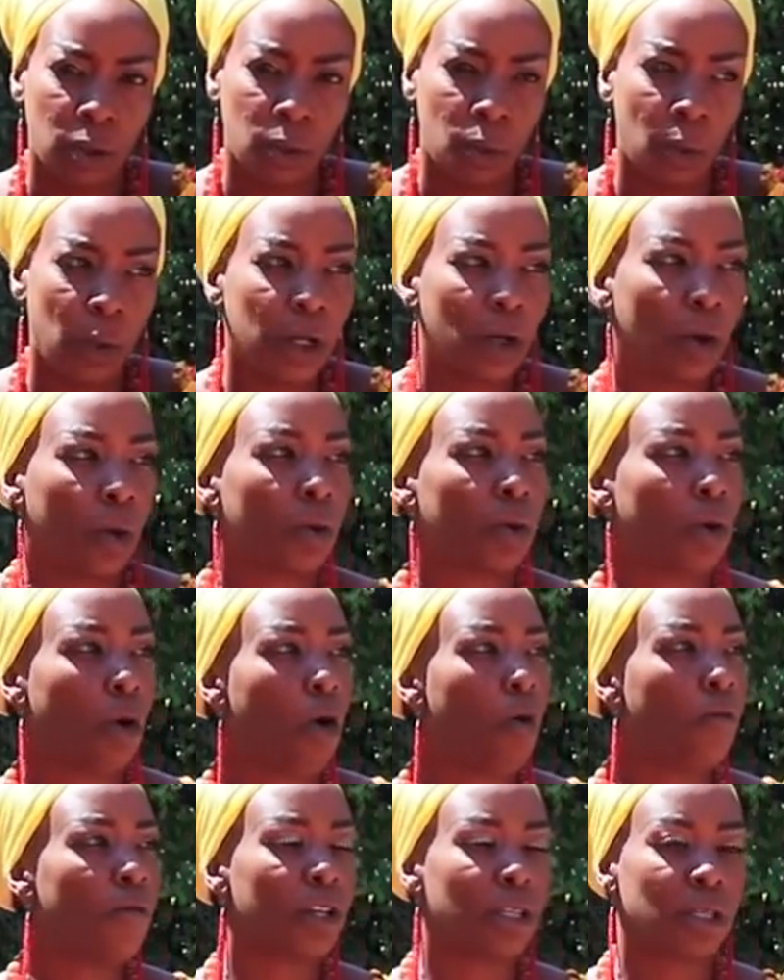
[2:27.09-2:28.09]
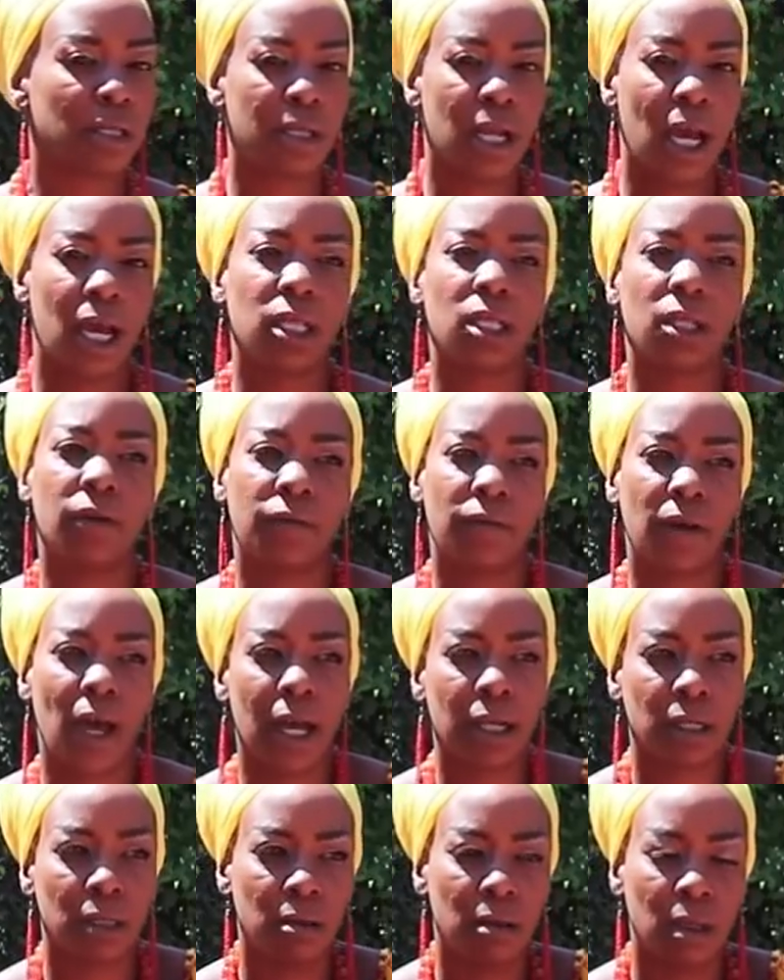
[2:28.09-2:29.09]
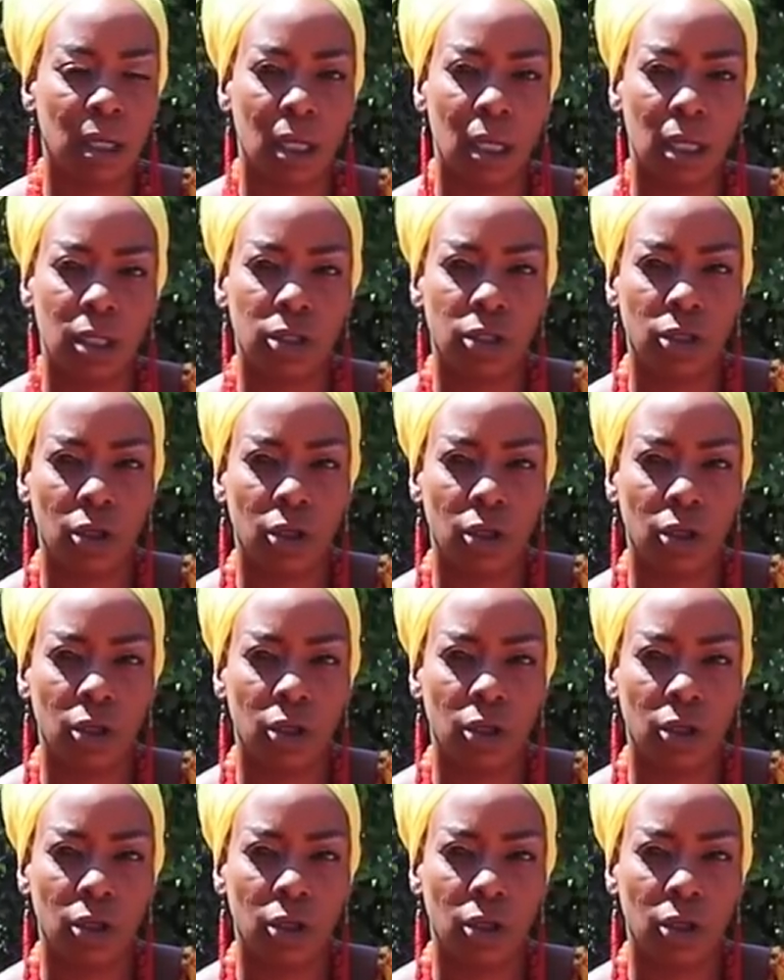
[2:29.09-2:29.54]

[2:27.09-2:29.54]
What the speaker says: We don't understand the fact that,